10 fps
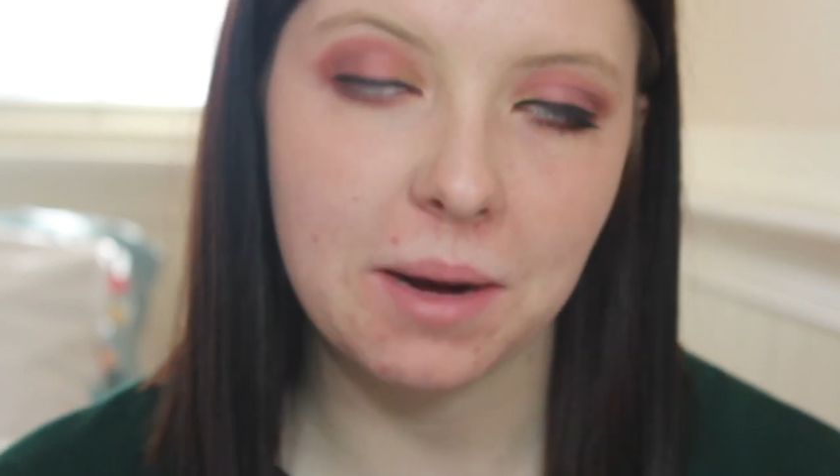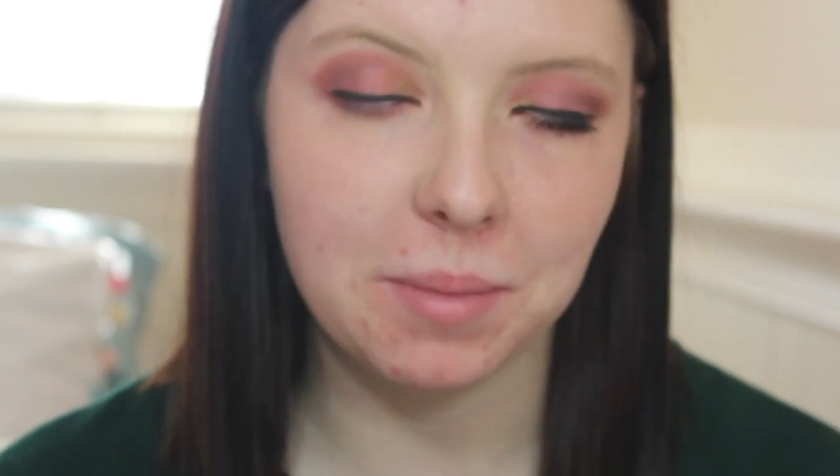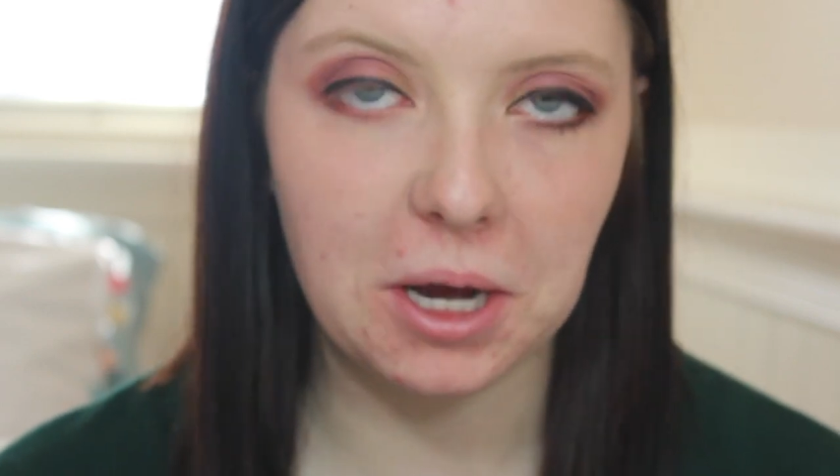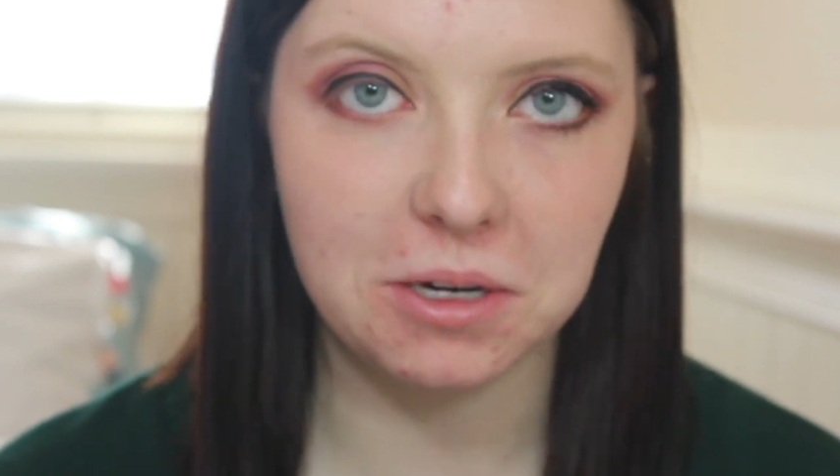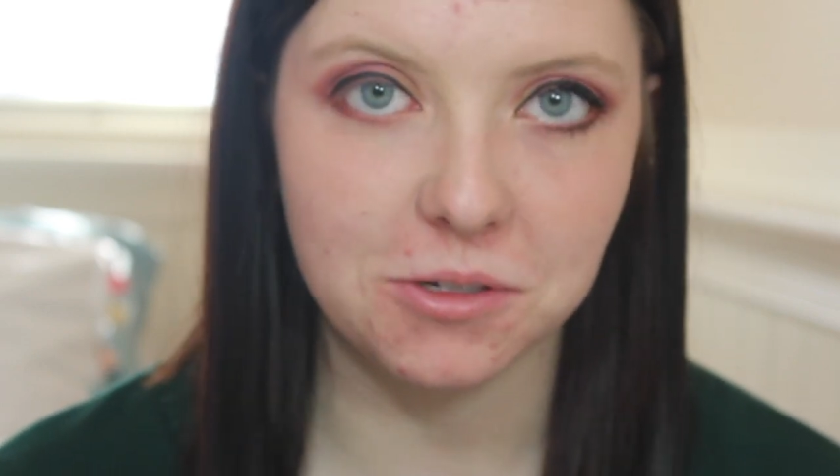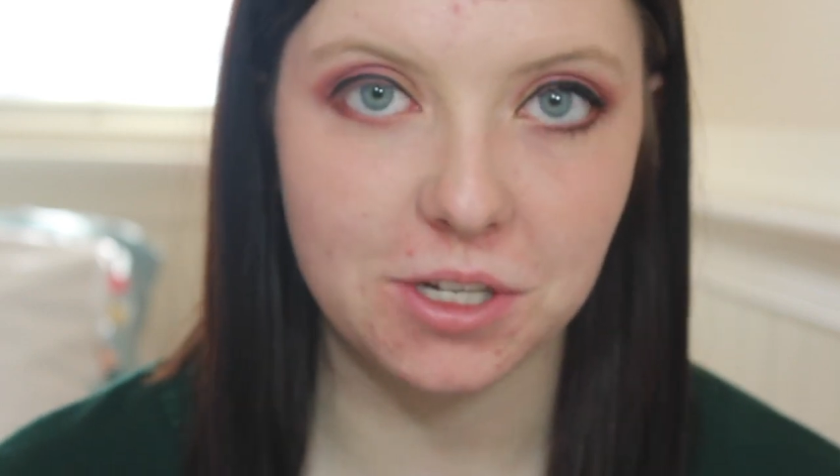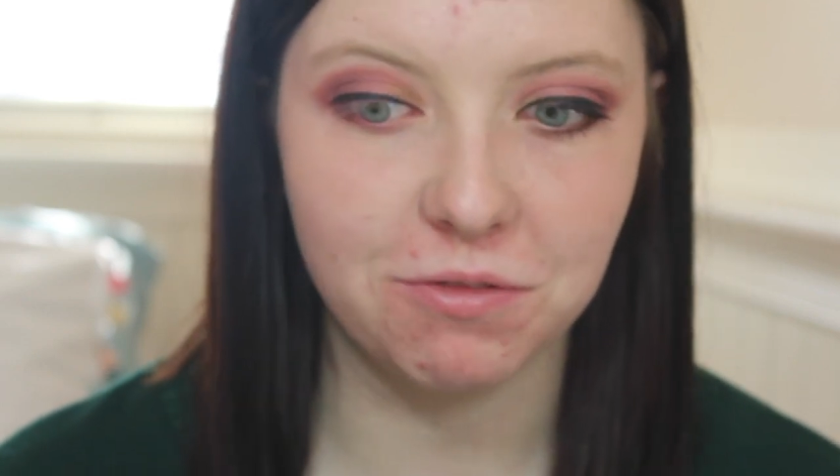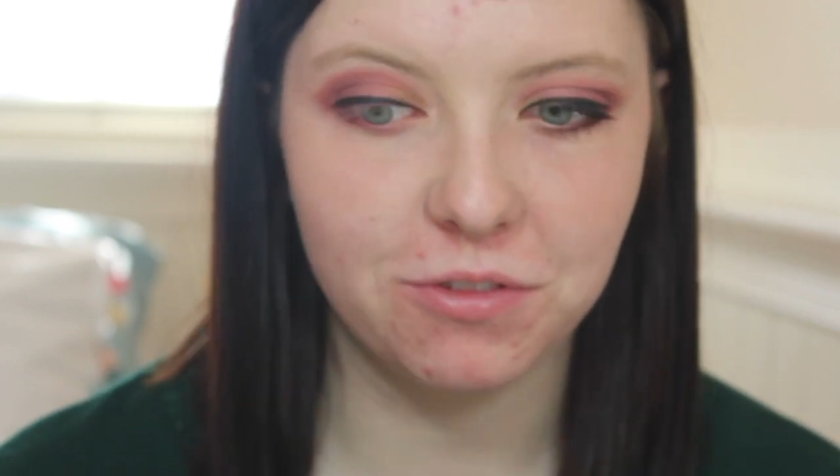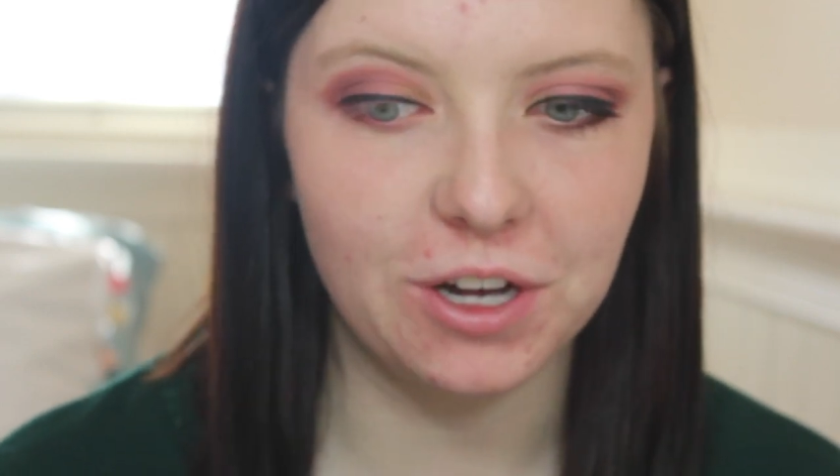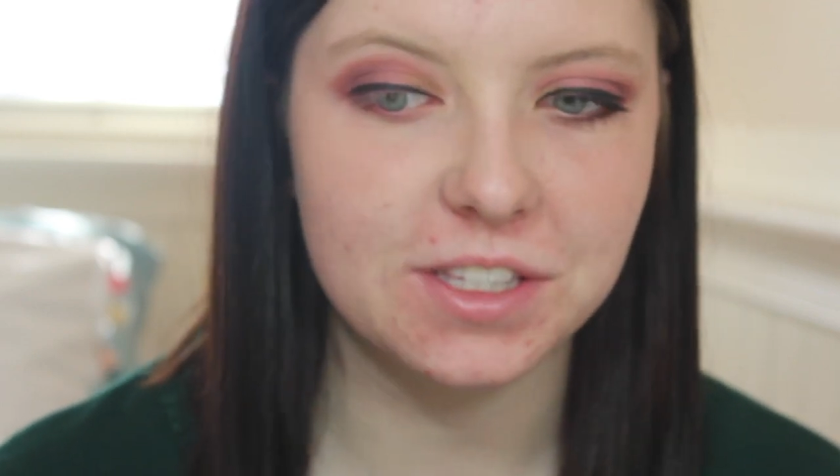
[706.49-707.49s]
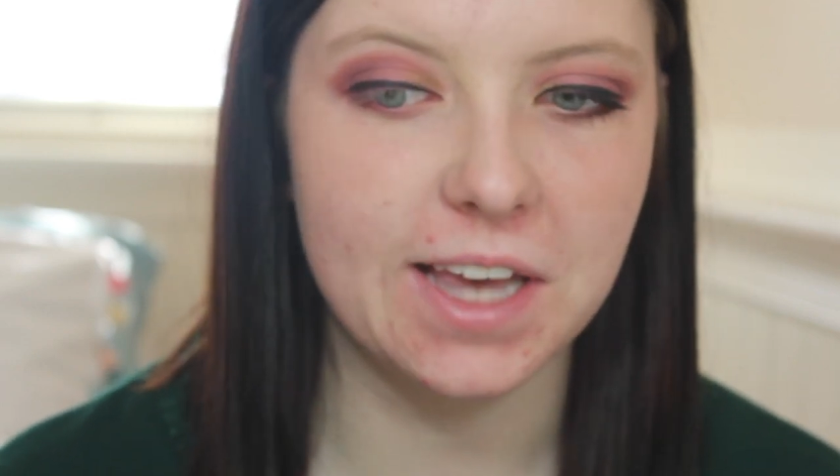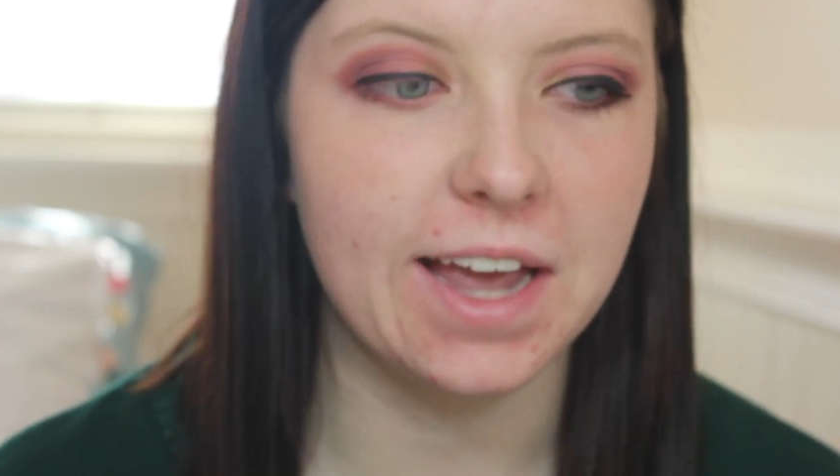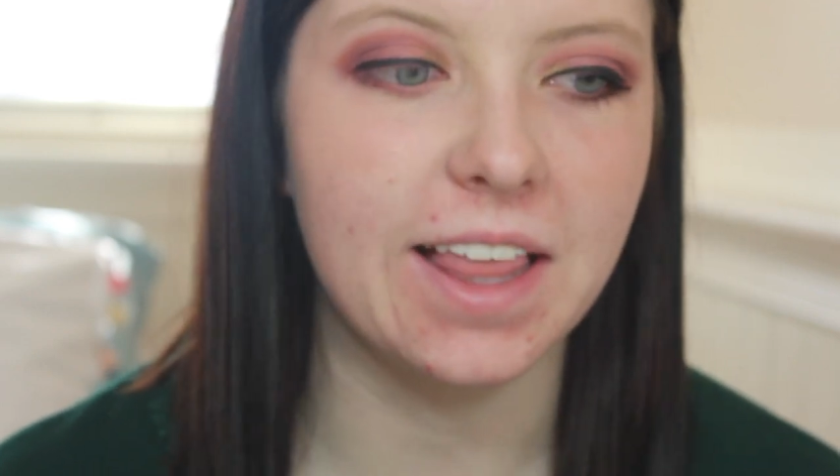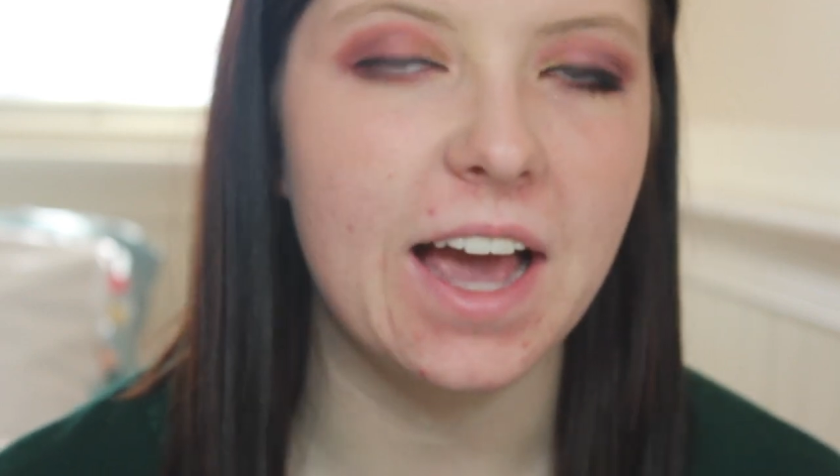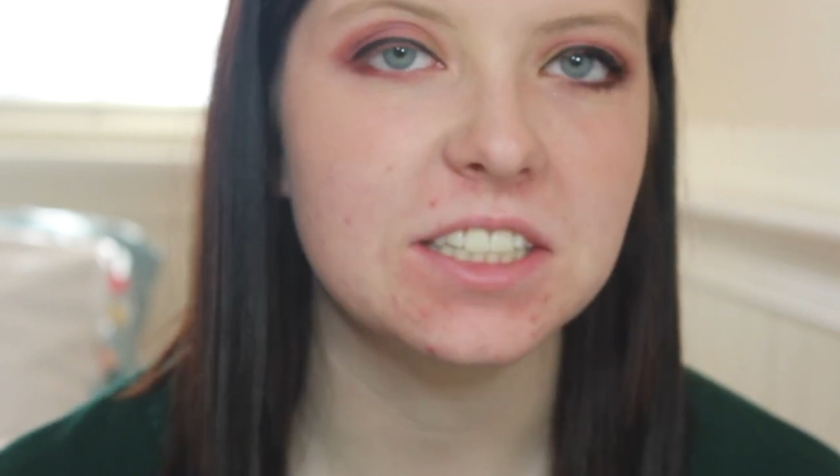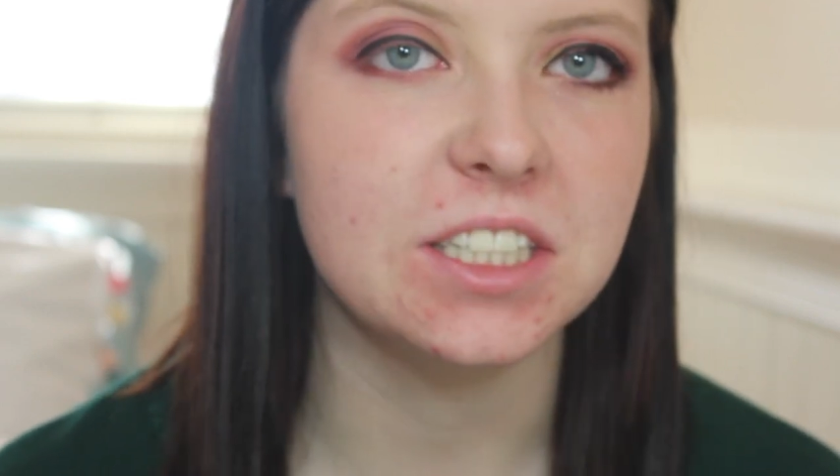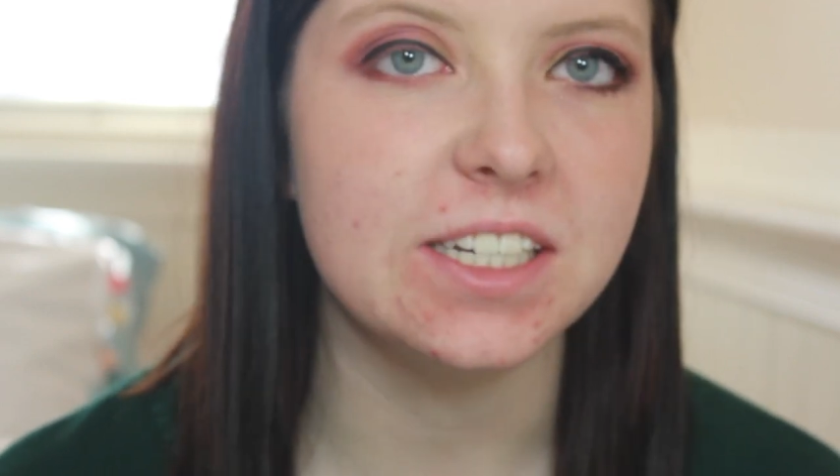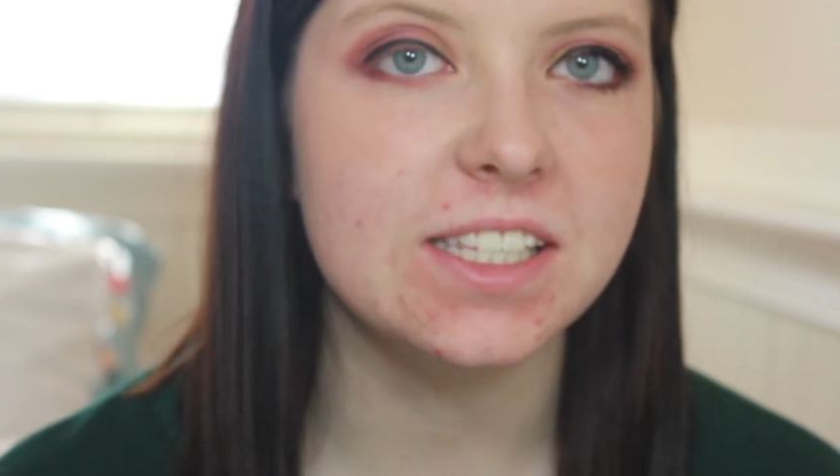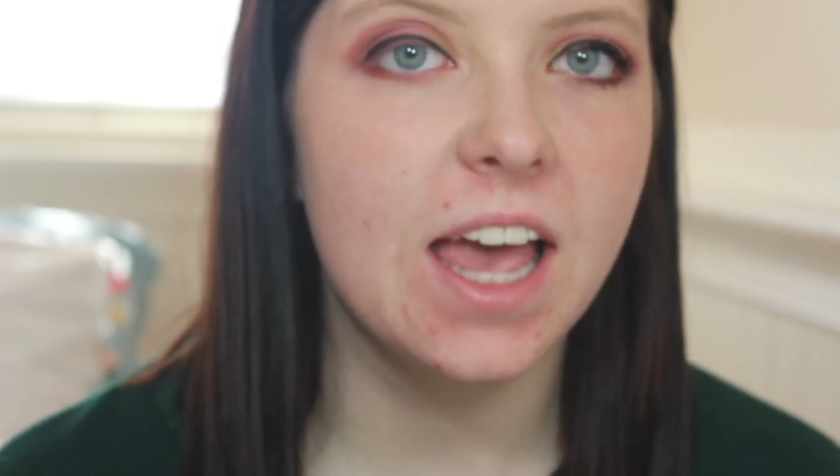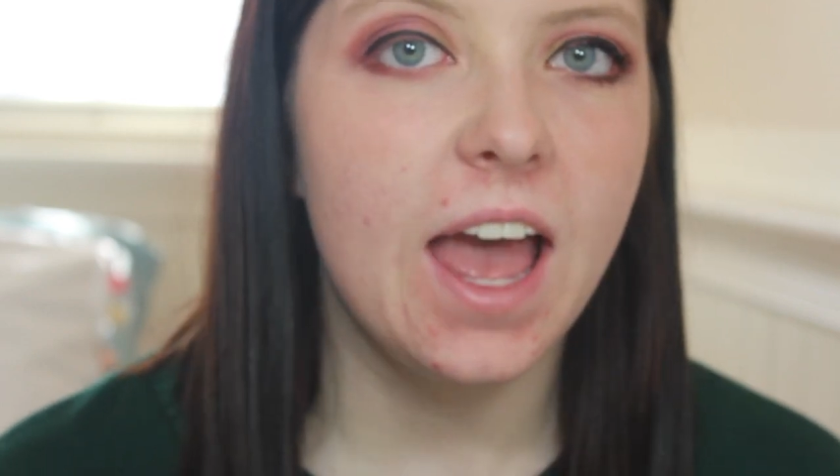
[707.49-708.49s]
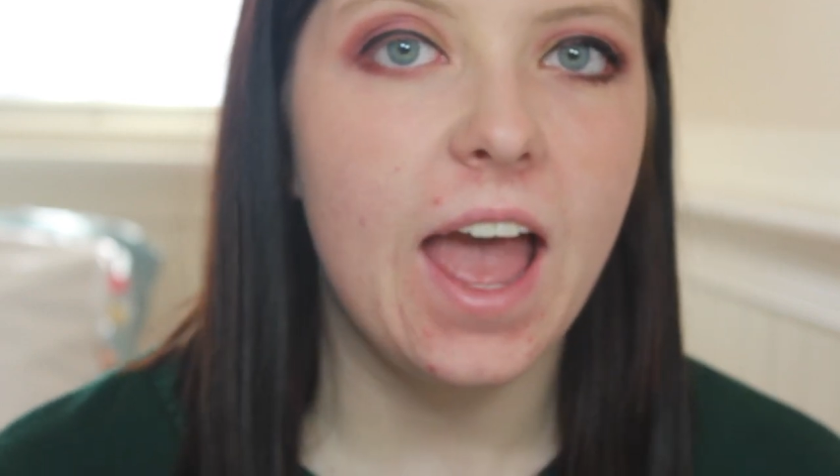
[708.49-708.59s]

am not using false eyelashes.